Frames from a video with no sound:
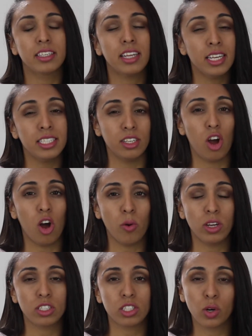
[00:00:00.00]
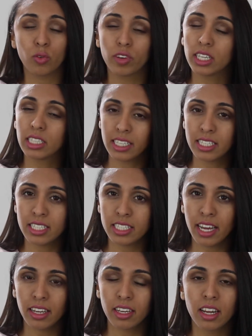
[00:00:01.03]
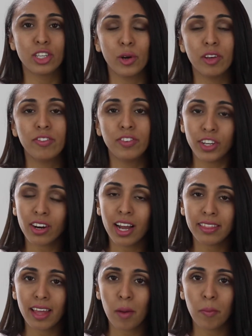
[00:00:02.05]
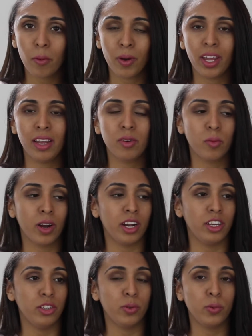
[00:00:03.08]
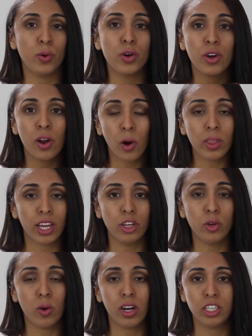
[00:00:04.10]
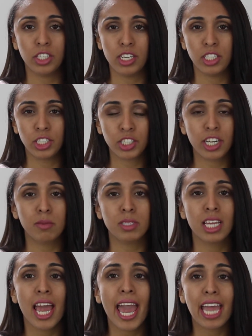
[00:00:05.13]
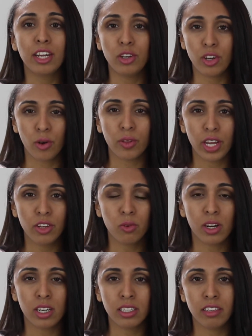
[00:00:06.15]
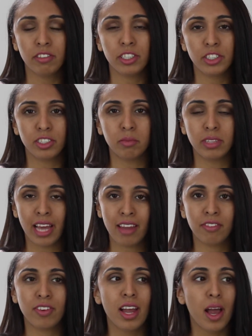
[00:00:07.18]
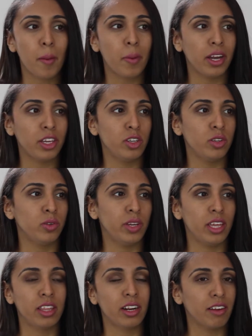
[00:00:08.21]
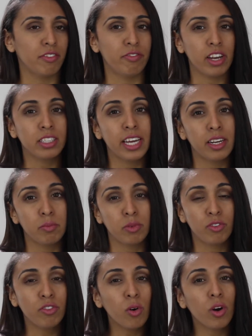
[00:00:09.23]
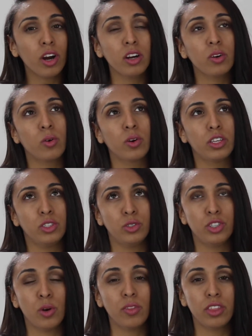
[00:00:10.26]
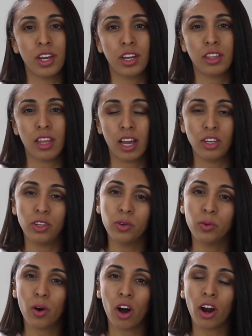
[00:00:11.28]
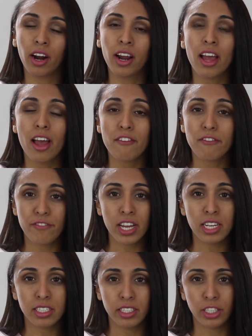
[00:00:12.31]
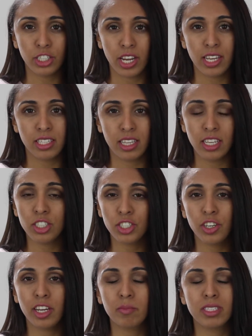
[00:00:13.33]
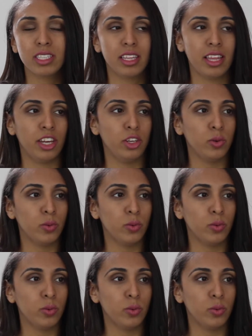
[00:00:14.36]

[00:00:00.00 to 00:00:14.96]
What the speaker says: isn't always so realistic. So if you're at that point where you know that you want to chase your dreams and you know that you want to live your dream life, but you either have failed at it before or you don't think that you are fit to chase these dreams, that